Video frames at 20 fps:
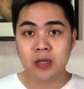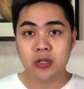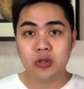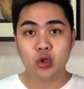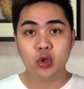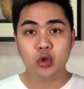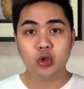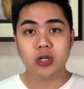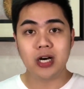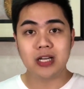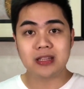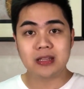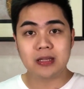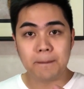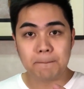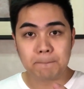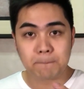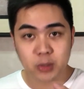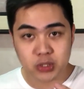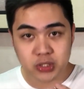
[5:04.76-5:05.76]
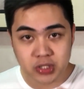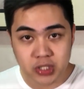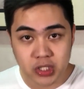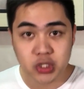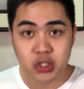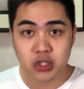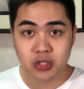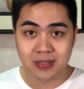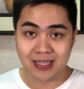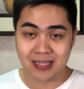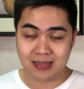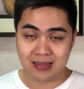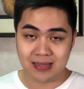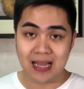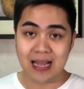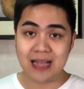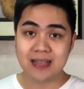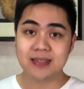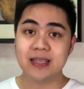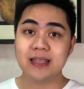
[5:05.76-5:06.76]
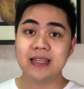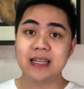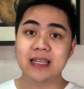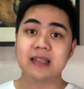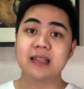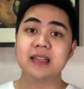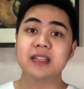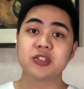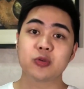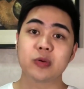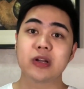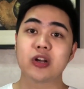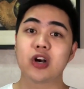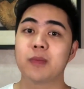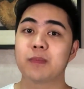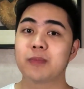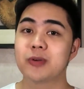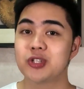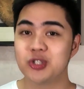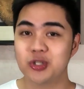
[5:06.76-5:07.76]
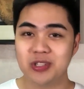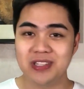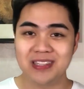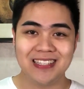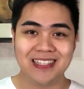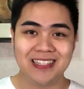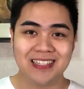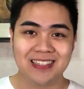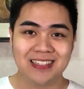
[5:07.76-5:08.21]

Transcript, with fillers: do not position it as a get-rich-quick opportunity.